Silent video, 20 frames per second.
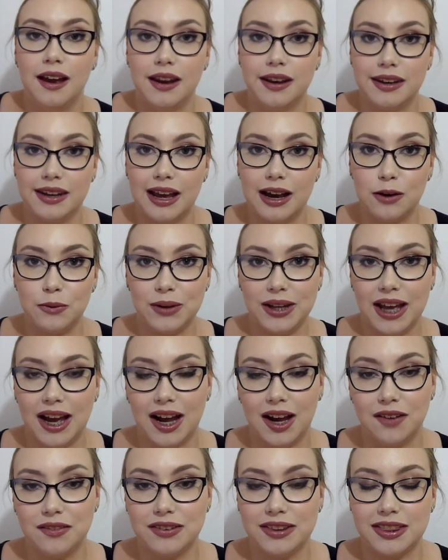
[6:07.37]
Now we
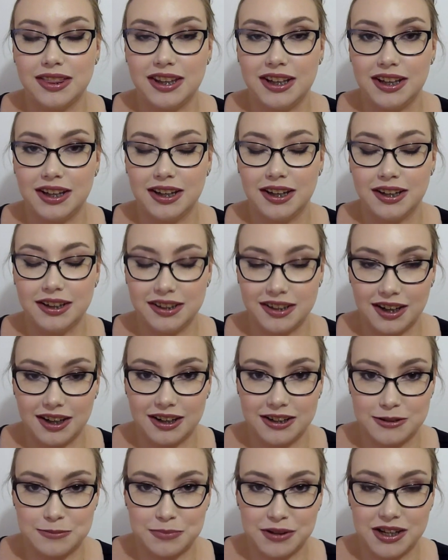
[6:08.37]
have the
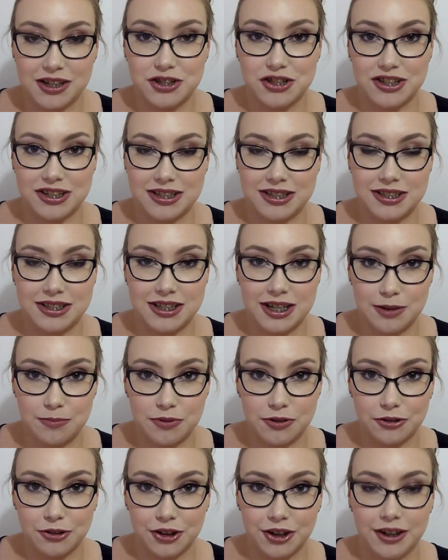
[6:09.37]
NARS blush in Deep
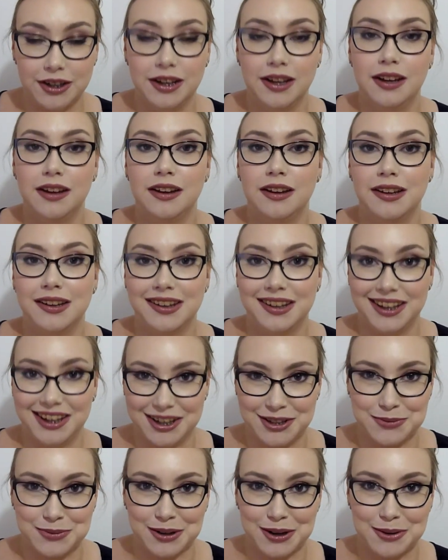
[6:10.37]
Throat.
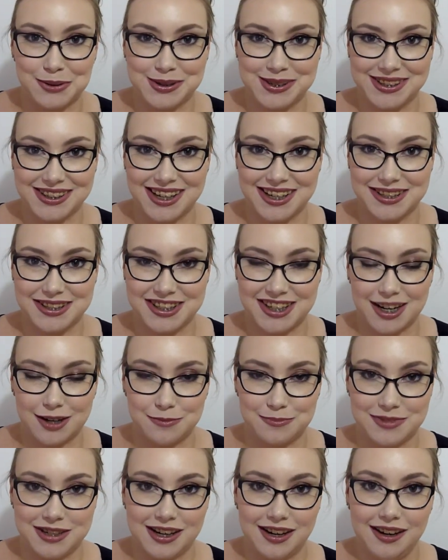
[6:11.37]
Here's where I was last
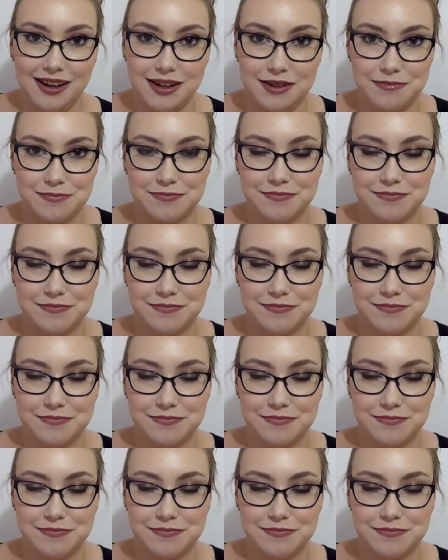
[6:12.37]
update.